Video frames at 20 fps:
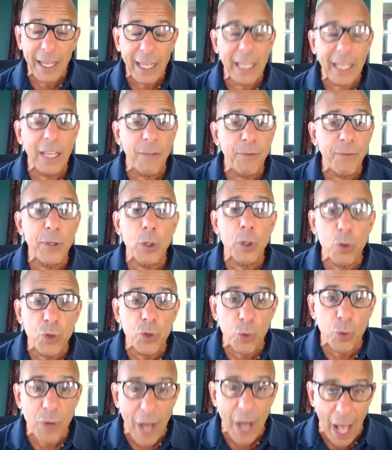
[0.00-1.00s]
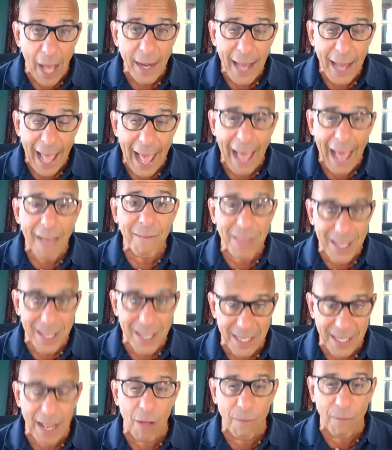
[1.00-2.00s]
If you do not have the
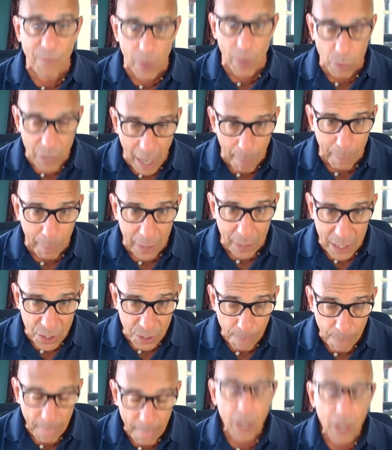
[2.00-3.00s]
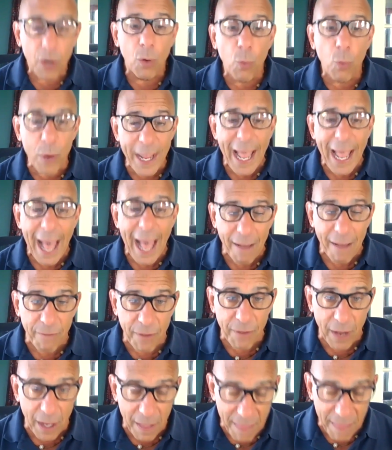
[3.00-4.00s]
cell phone numbers, we have
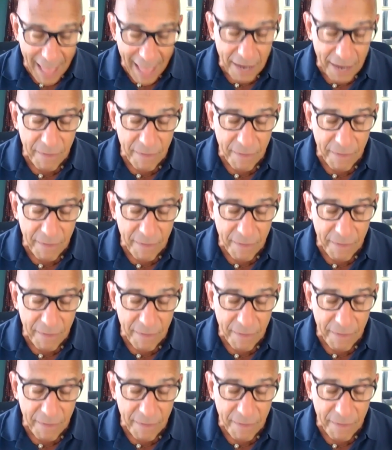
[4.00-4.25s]
that